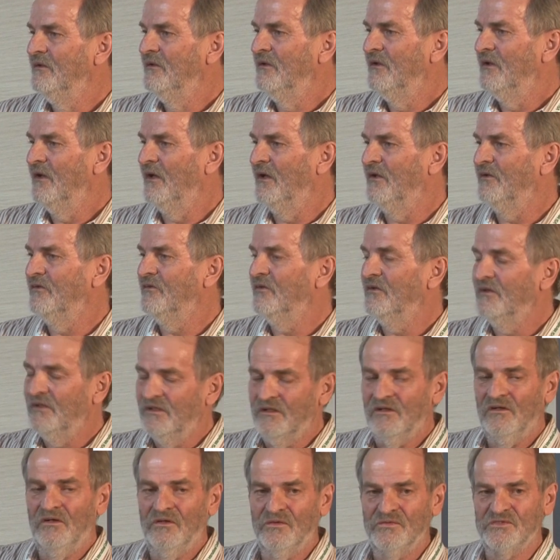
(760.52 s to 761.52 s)
and
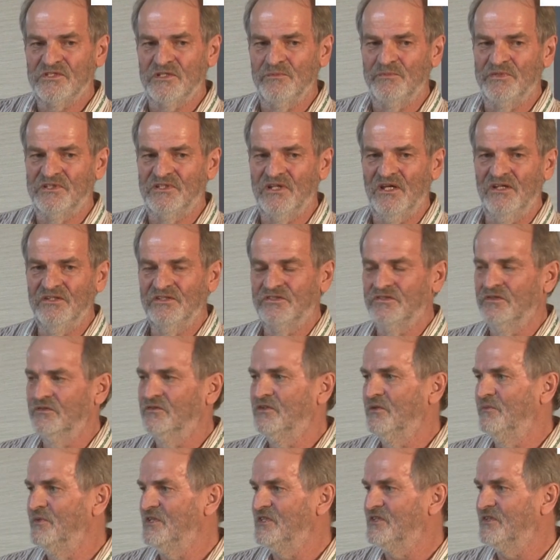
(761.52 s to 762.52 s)
it holds the potential
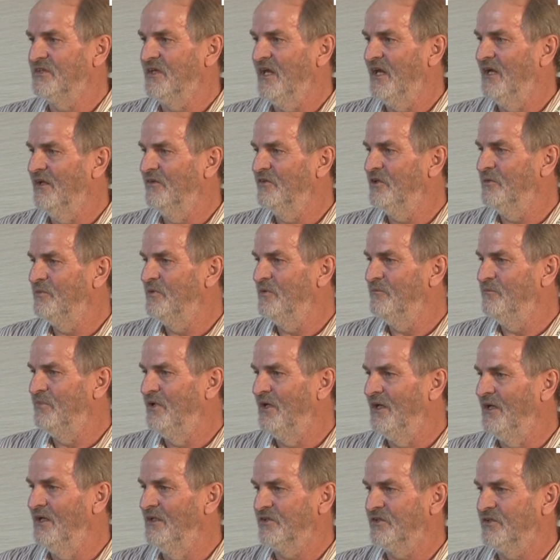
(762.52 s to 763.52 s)
to be scaled up at
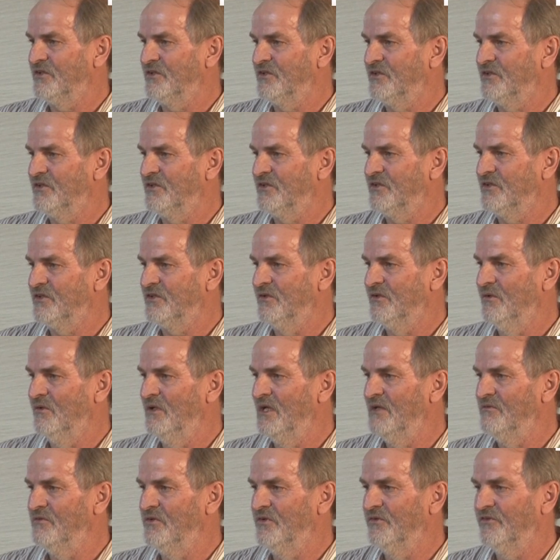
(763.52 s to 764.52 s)
pilot and industrial
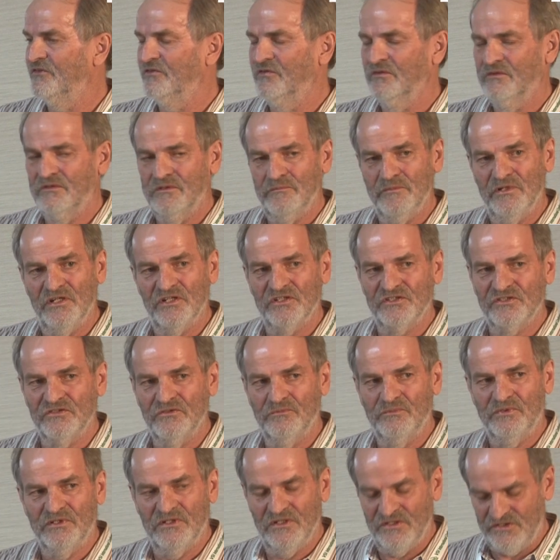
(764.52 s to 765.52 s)
levels for commercial
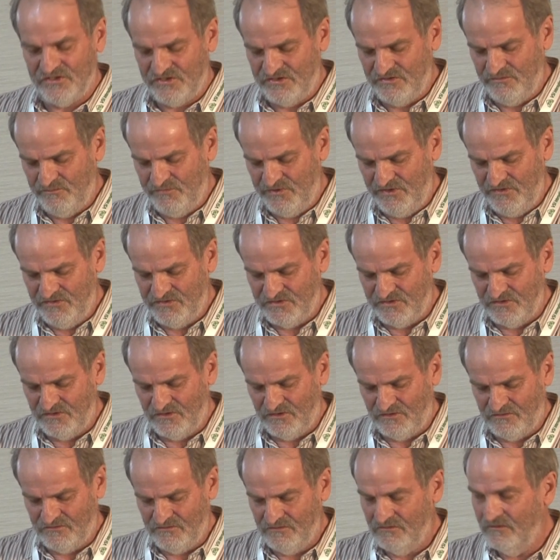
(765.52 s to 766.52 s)
production of
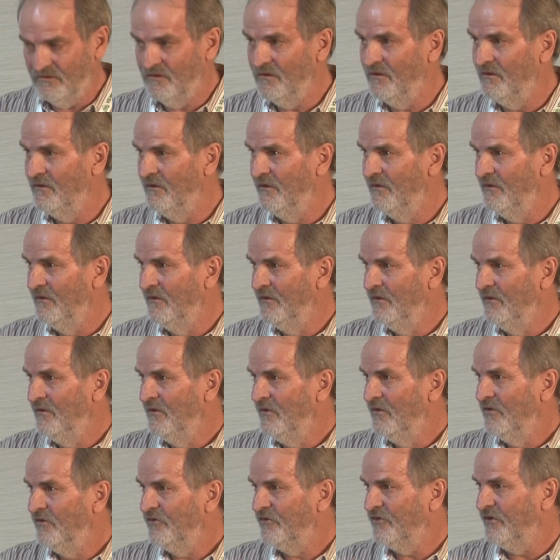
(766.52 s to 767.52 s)
butanol.
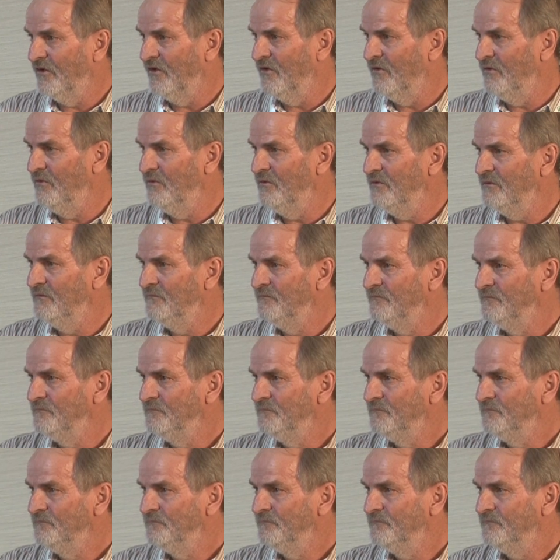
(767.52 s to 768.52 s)
So
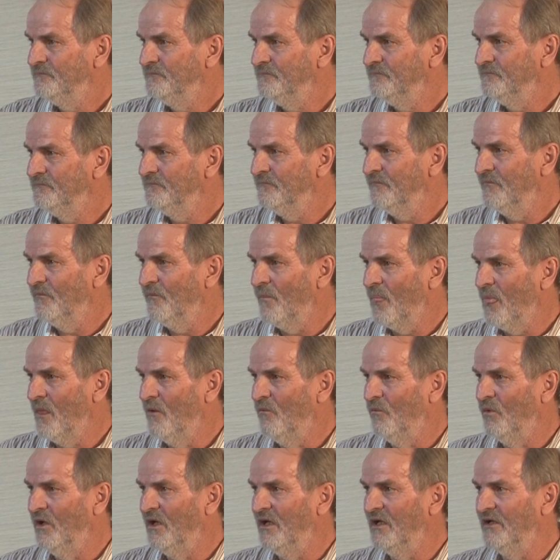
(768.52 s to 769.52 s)

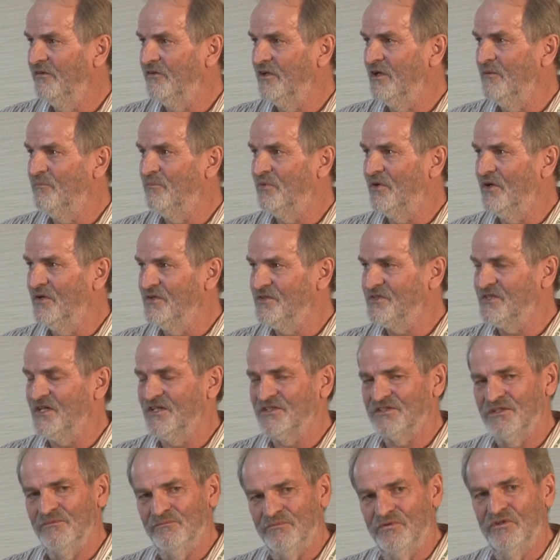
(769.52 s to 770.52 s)
what other
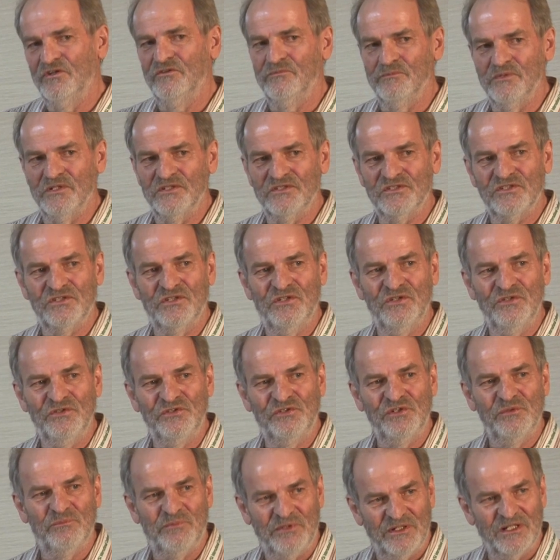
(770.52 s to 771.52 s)
process improvements could
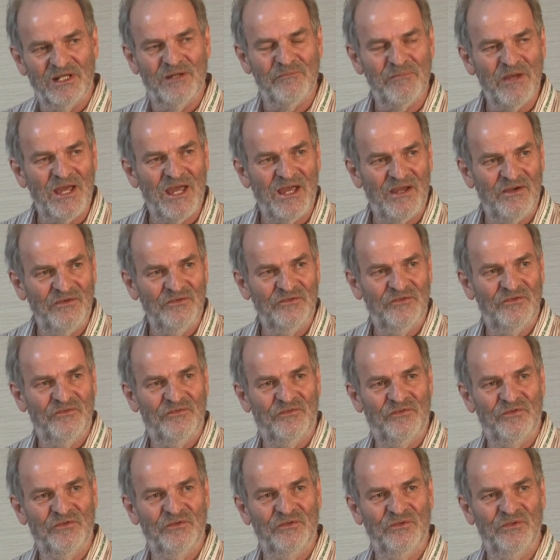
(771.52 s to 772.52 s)
you bring about
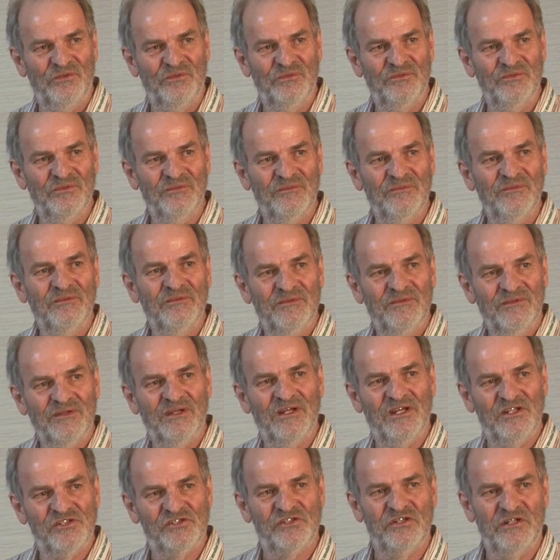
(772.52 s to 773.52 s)
through
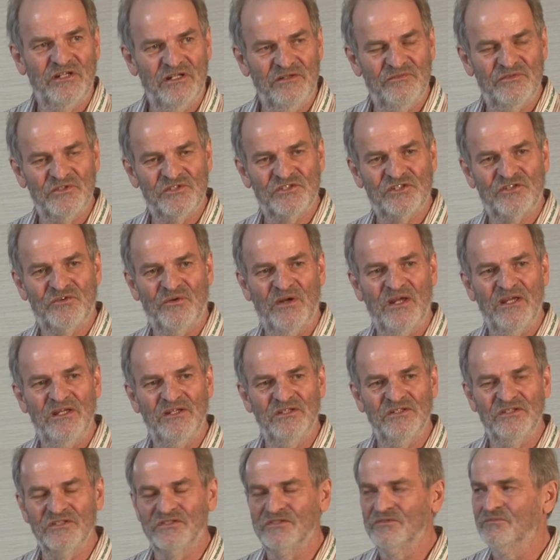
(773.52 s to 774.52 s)
engineering of the
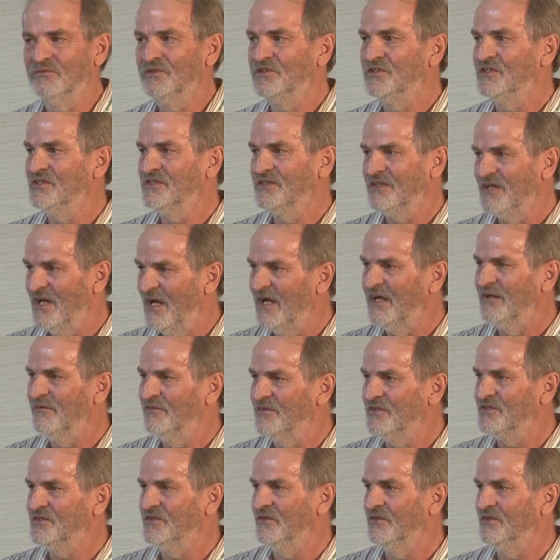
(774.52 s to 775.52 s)
strains, which is kind of
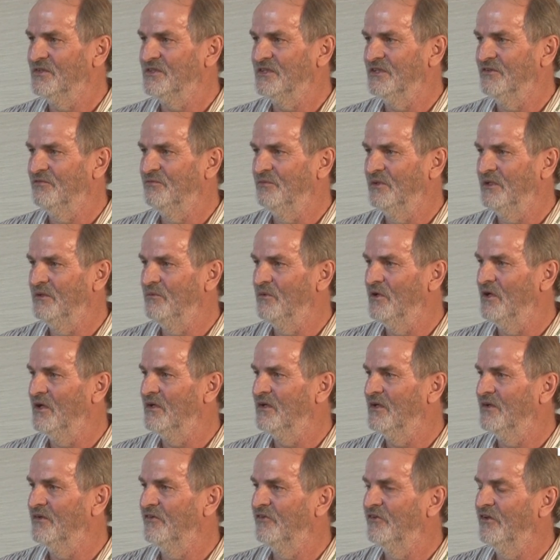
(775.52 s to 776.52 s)
the sort of stuff we work
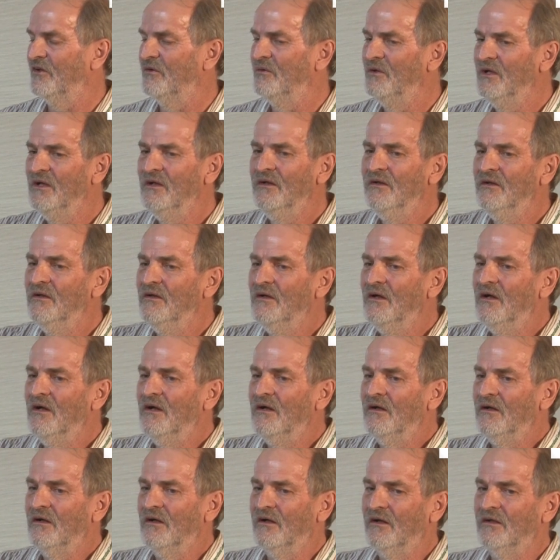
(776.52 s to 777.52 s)
on? So
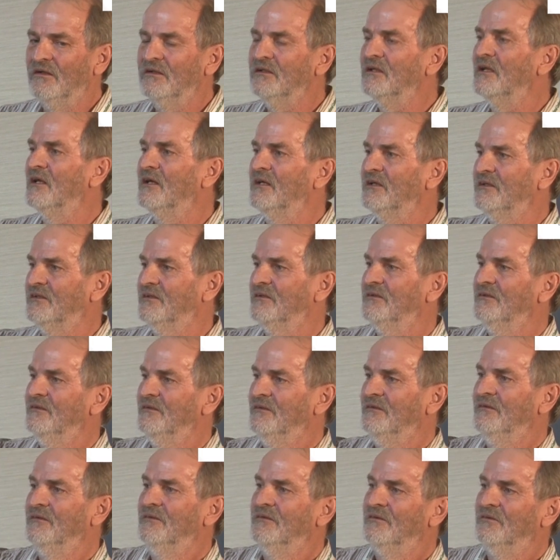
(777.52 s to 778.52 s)
unlike
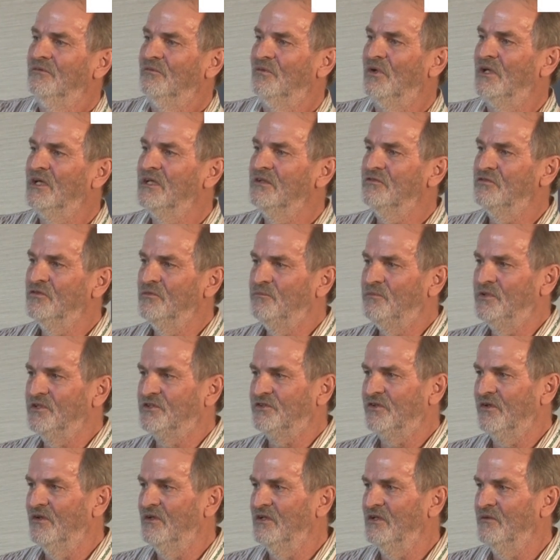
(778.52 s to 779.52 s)
rival
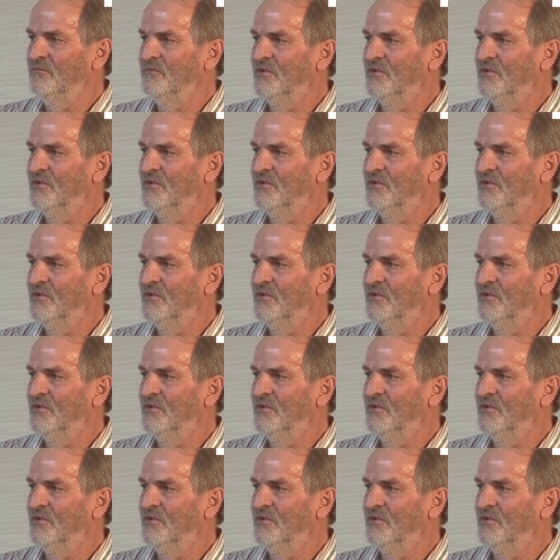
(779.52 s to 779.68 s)
petroleum